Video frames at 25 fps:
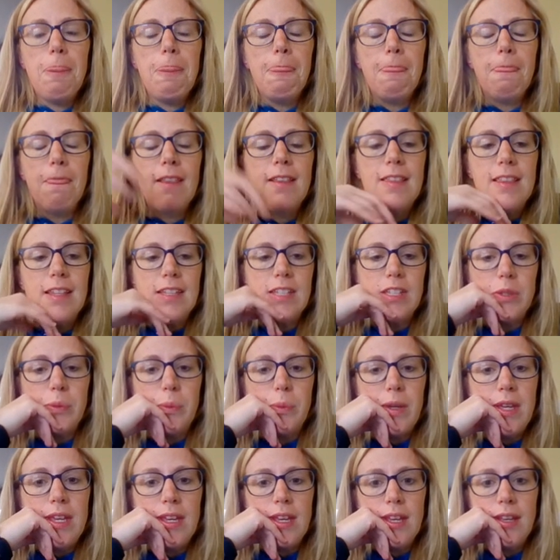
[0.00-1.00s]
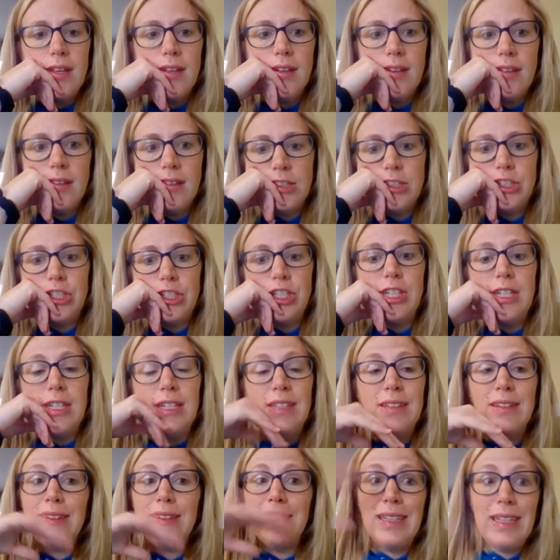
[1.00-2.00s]
this week,
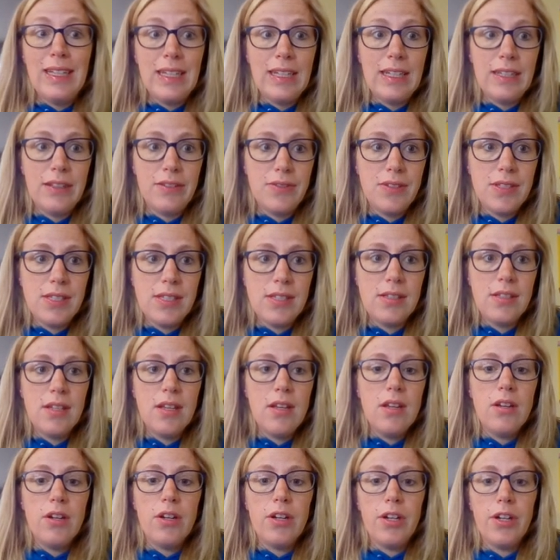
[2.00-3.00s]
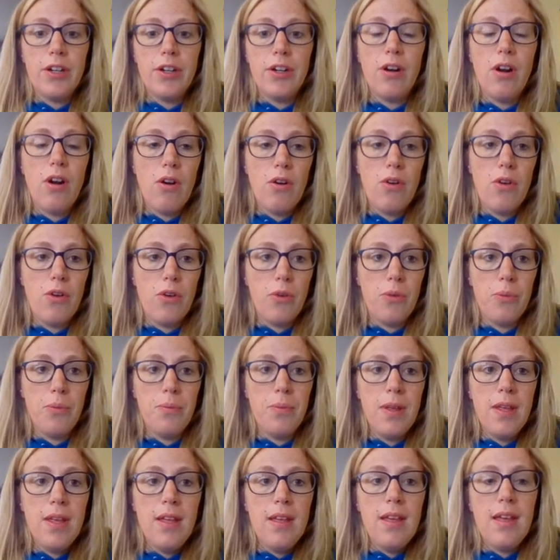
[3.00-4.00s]
she leaves her
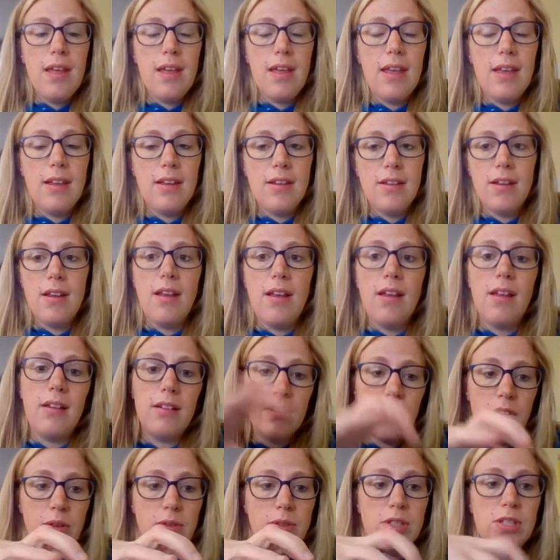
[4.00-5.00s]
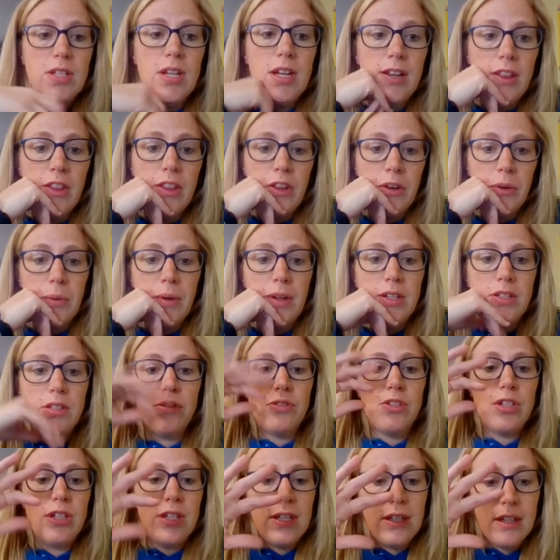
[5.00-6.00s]
home and goes to another one. So
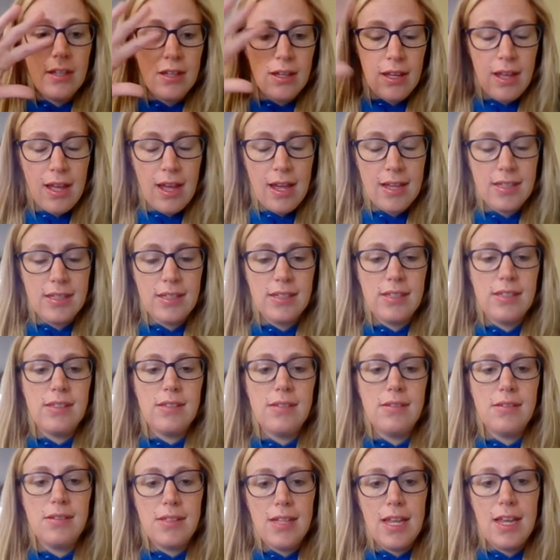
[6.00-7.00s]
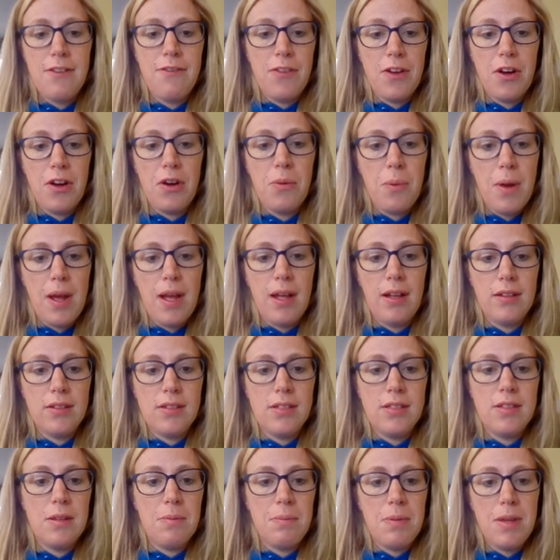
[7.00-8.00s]
she has to say farewell
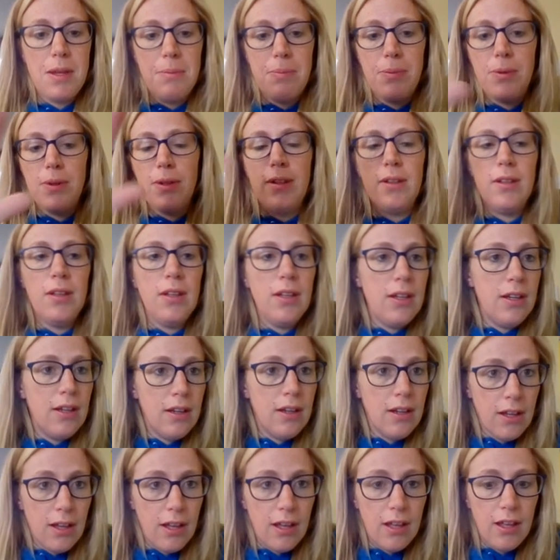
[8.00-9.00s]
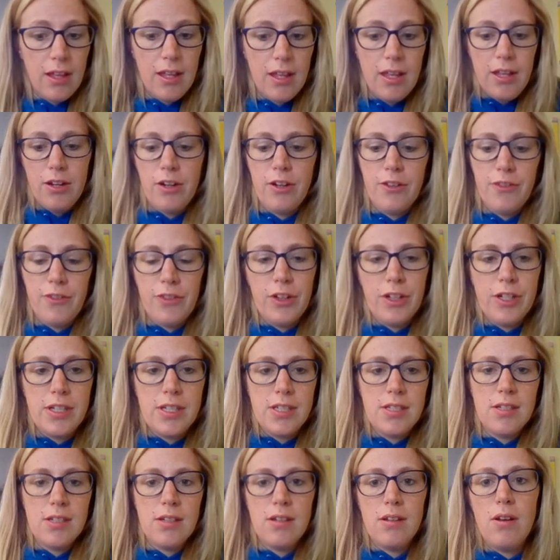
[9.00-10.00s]
to the people in her
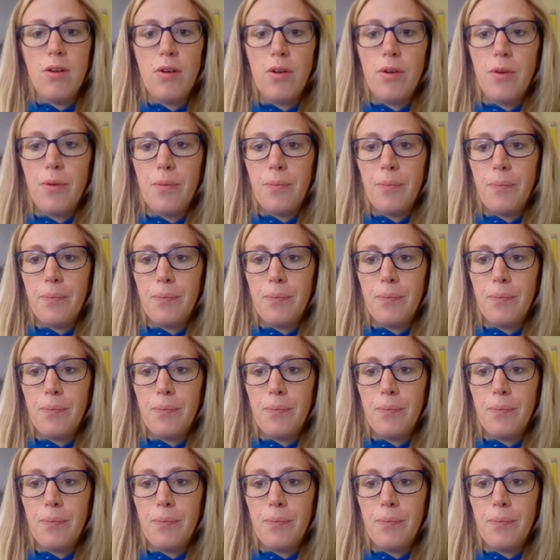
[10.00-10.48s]
first home.